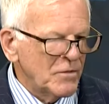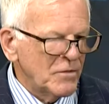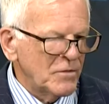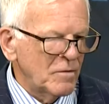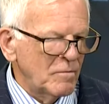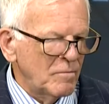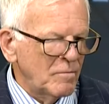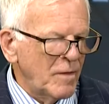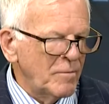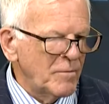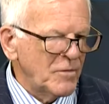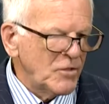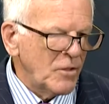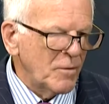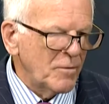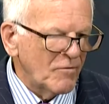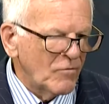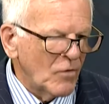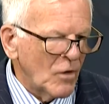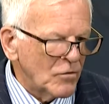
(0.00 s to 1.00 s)

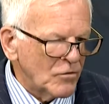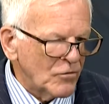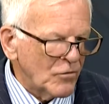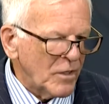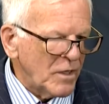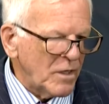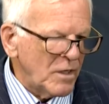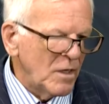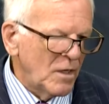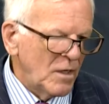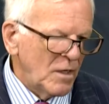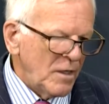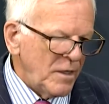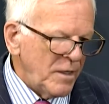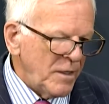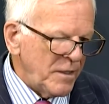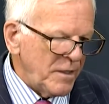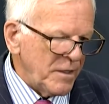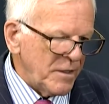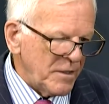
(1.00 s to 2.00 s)
membership of Rotary
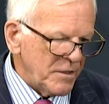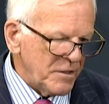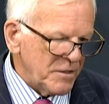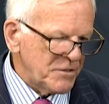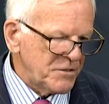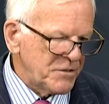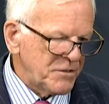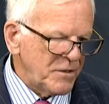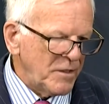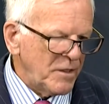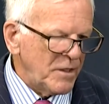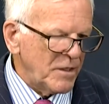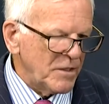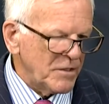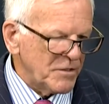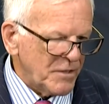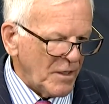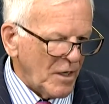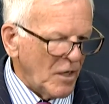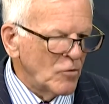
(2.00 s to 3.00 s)
is
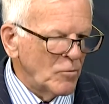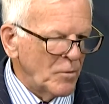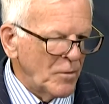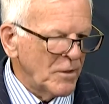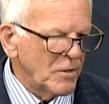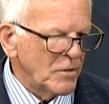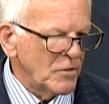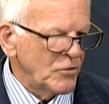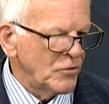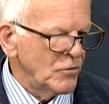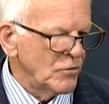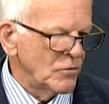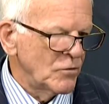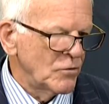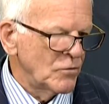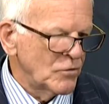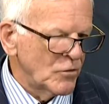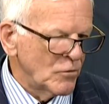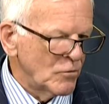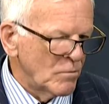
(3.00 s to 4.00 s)
open
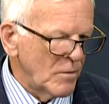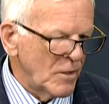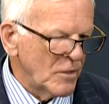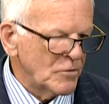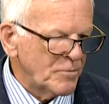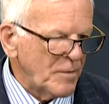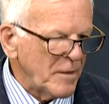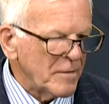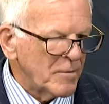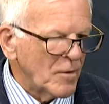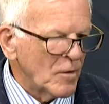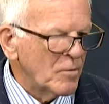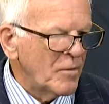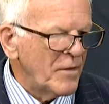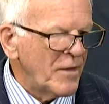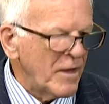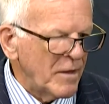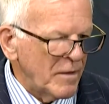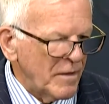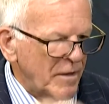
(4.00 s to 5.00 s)
to most people.
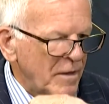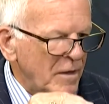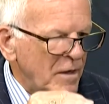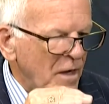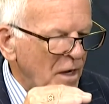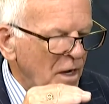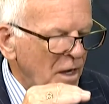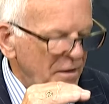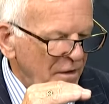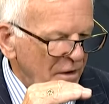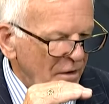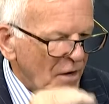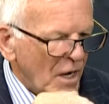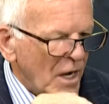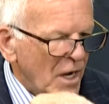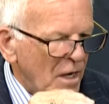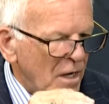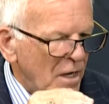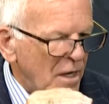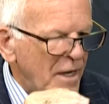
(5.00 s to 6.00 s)
There
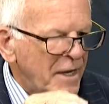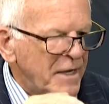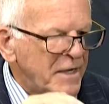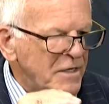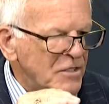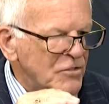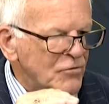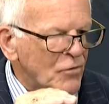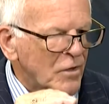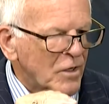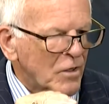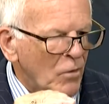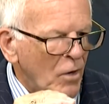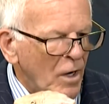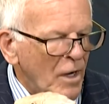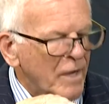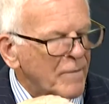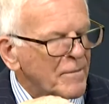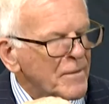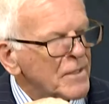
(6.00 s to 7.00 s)
are age
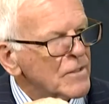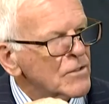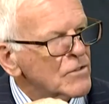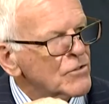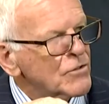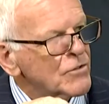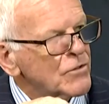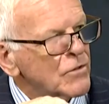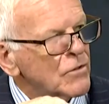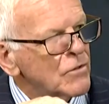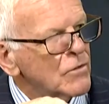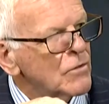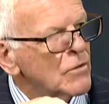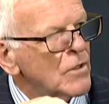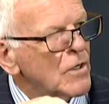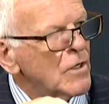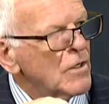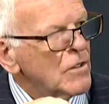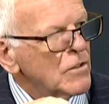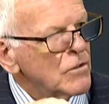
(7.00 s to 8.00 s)
requirements.
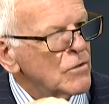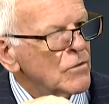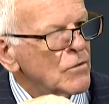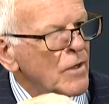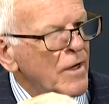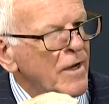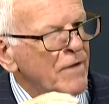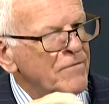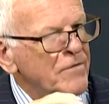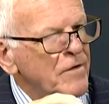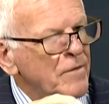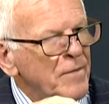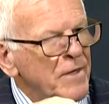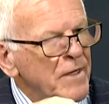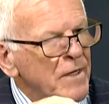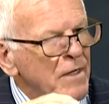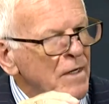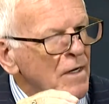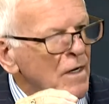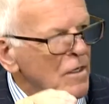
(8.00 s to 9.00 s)
You have to
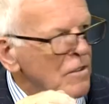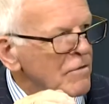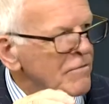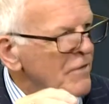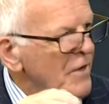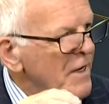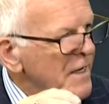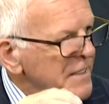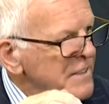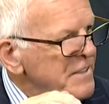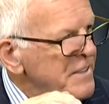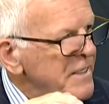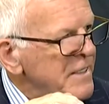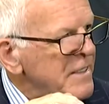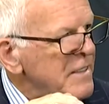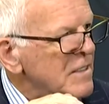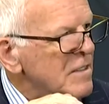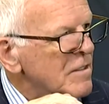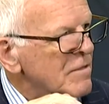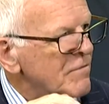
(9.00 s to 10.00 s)
be over
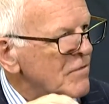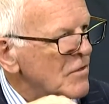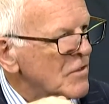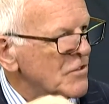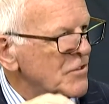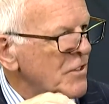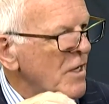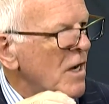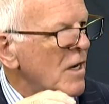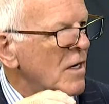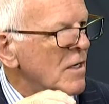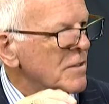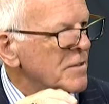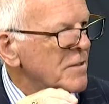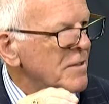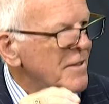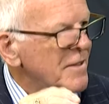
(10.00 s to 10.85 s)
18 for a start.